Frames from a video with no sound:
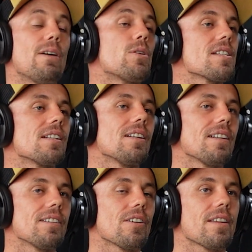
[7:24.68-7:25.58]
there was a
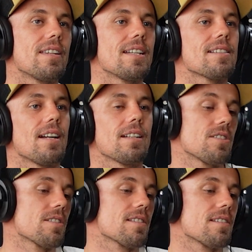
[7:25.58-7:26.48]
lot of things like
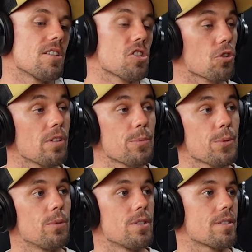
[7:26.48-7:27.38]
because the
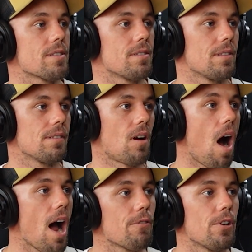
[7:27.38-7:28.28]
script was
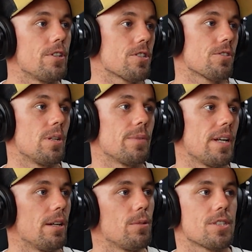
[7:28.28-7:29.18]
i wrote the script
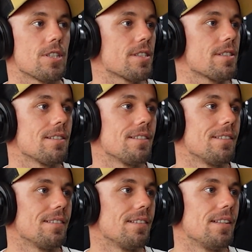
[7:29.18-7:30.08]
and it was just
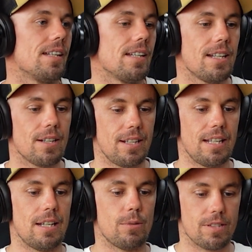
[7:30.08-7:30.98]
it,
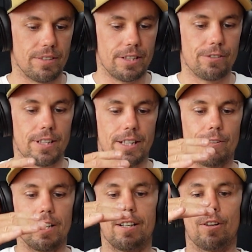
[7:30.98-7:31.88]
it was literally
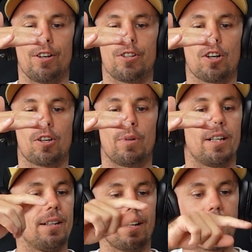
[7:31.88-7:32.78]
written on a
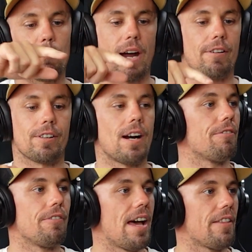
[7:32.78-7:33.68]
document in like a
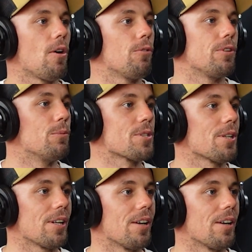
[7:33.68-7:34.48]
paragraph of how the whole film was going to